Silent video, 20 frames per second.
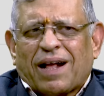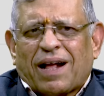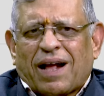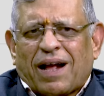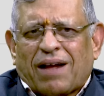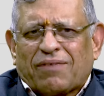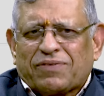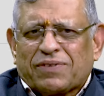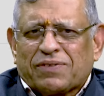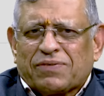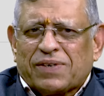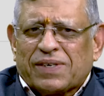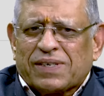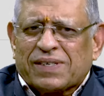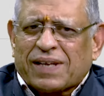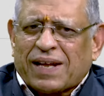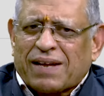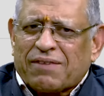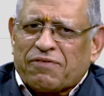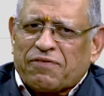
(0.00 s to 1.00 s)

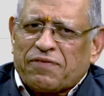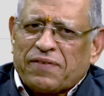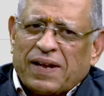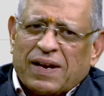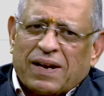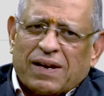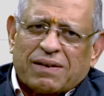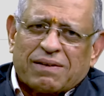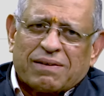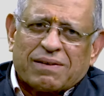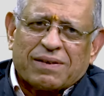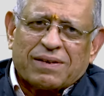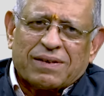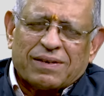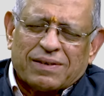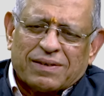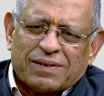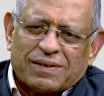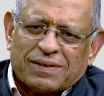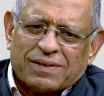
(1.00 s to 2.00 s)
Afterwards, I felt
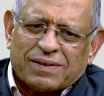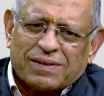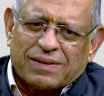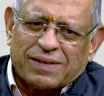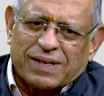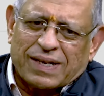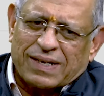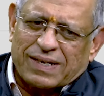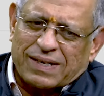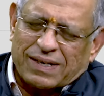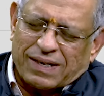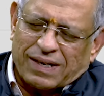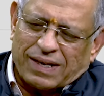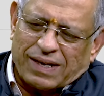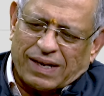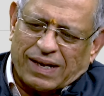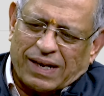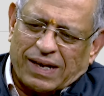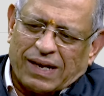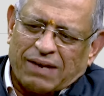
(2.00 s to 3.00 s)
that
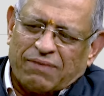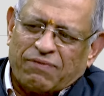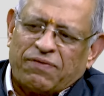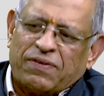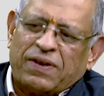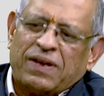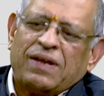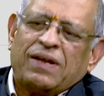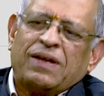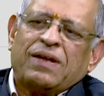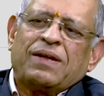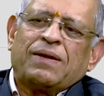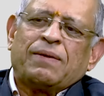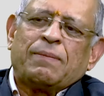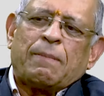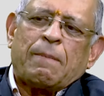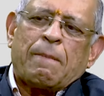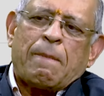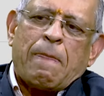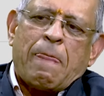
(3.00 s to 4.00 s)
every
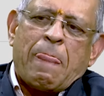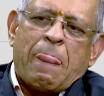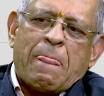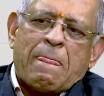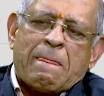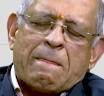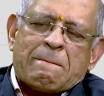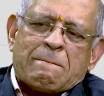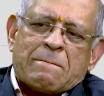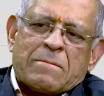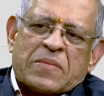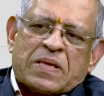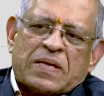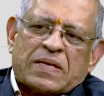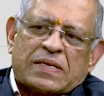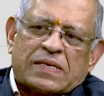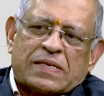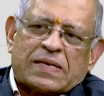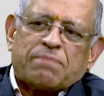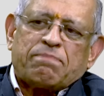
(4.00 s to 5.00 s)

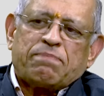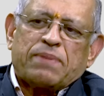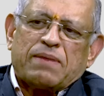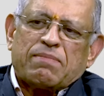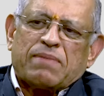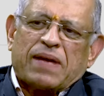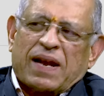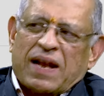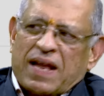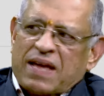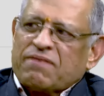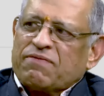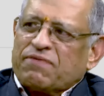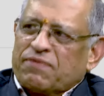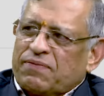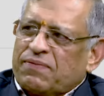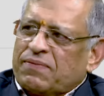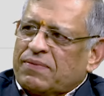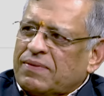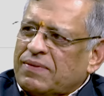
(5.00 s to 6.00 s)
step in my
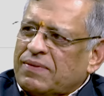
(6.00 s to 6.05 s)
life